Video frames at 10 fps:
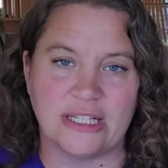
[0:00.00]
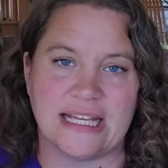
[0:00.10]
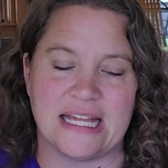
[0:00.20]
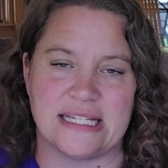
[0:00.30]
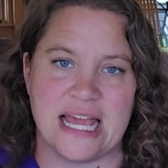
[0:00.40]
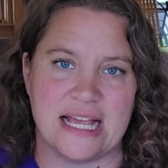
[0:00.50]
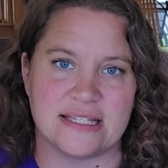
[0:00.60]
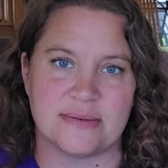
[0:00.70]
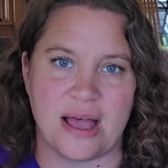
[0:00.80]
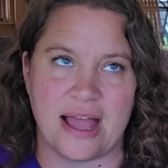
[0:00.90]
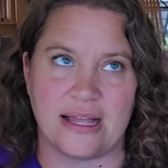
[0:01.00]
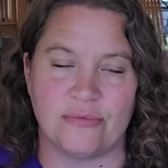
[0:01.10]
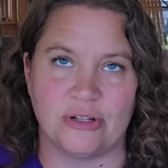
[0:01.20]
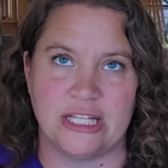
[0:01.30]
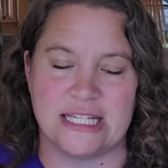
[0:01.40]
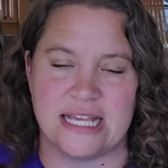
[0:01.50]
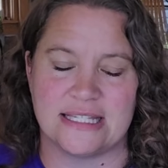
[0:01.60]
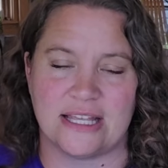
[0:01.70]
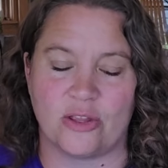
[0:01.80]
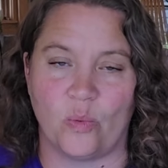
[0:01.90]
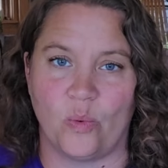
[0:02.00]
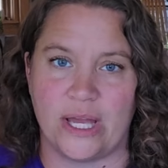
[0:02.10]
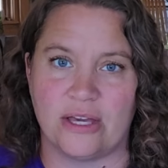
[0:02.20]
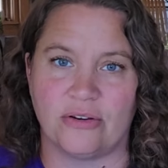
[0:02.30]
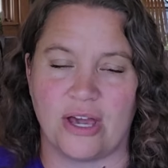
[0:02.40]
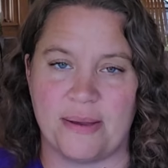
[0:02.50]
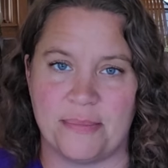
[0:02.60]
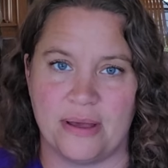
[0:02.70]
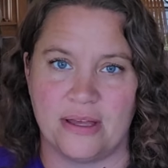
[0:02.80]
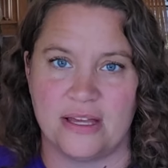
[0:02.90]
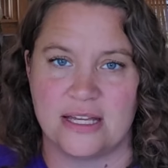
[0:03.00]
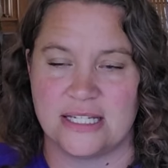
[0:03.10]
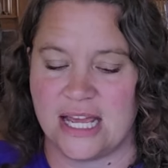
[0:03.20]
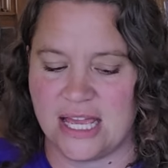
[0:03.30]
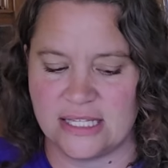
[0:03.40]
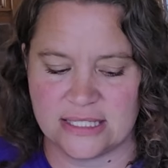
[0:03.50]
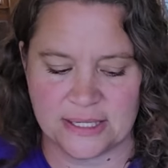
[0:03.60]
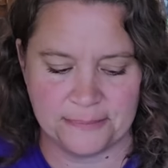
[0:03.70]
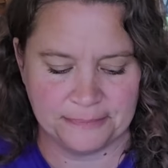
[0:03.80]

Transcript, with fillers: Like it tastes, I can really taste like the white grape taste.